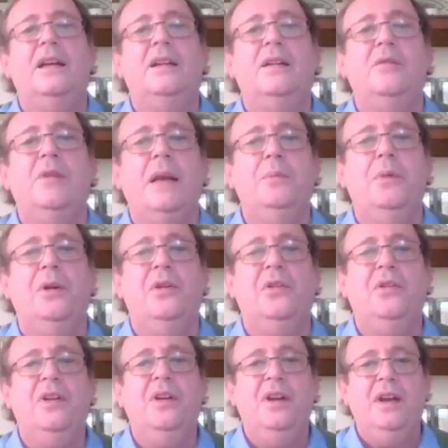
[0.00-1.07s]

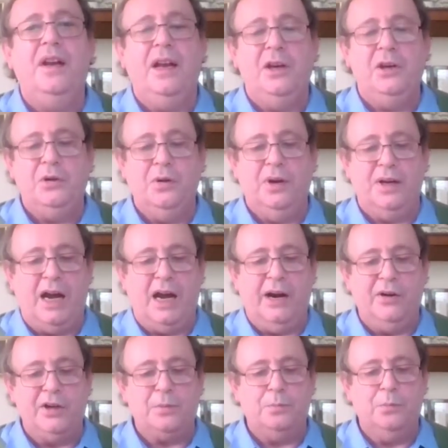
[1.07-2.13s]
Redmond into an
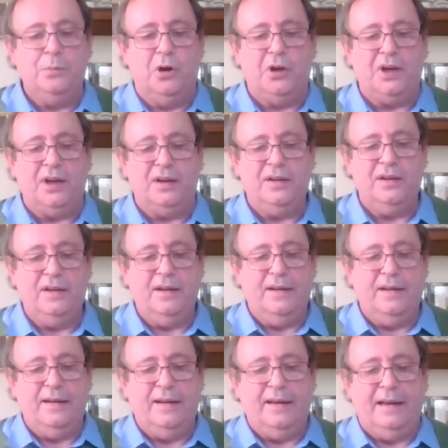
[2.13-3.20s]
Irish Botha,
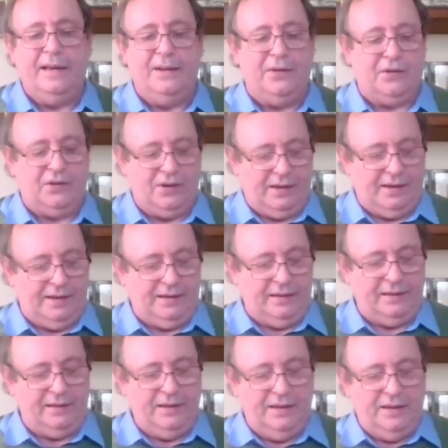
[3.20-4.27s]
as
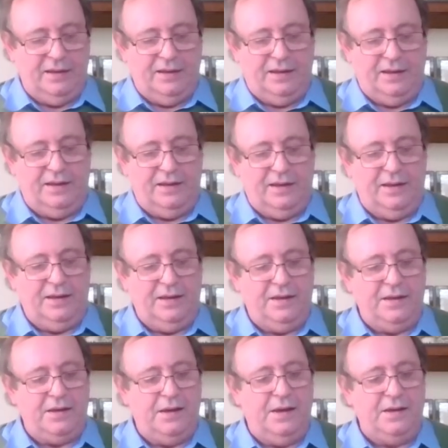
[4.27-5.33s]

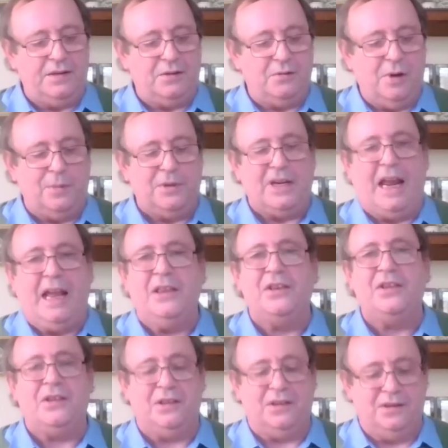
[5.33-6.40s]
Sir Robert
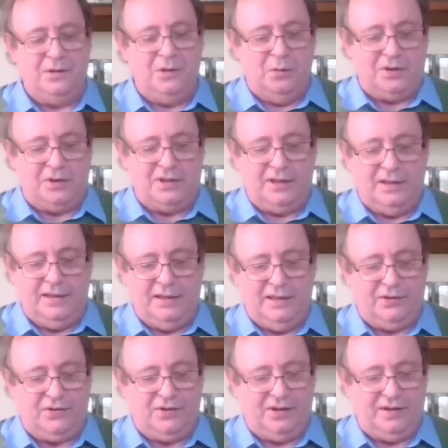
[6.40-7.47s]
Ensor notes in
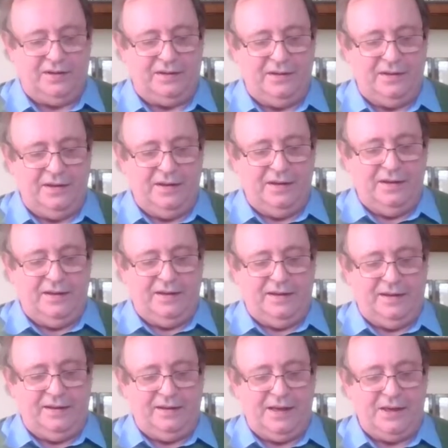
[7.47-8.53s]
his
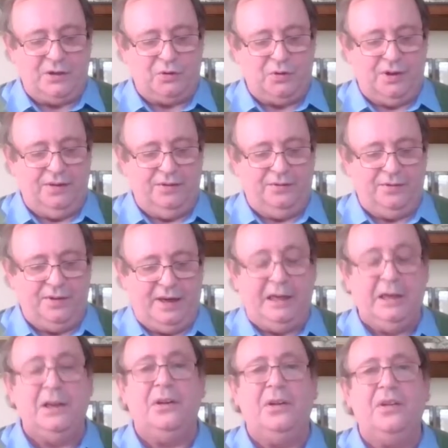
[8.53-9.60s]
History of
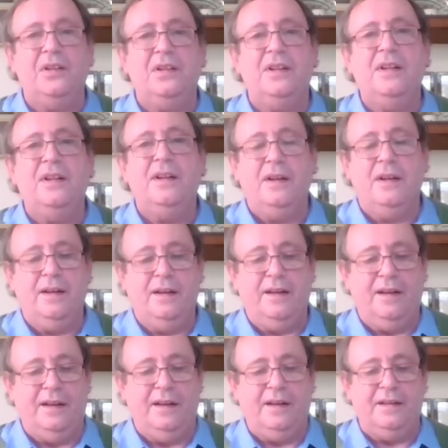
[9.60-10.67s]
England.
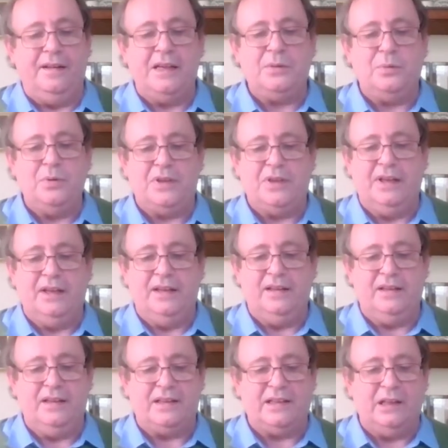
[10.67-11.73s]
This was the
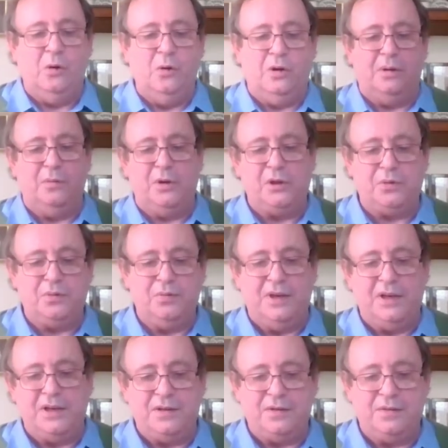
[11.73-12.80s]
slogan which went